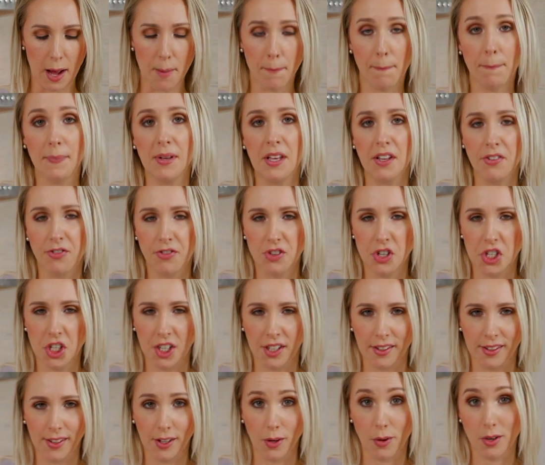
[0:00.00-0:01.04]
a beef
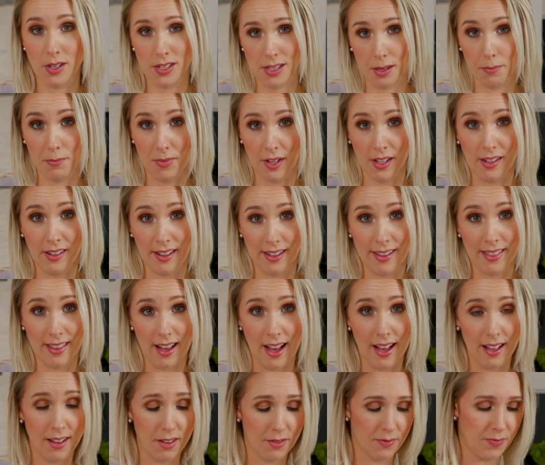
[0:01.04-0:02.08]
chili or something like
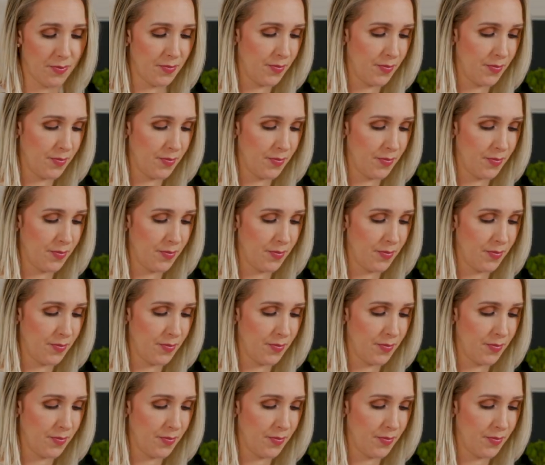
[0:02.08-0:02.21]
that.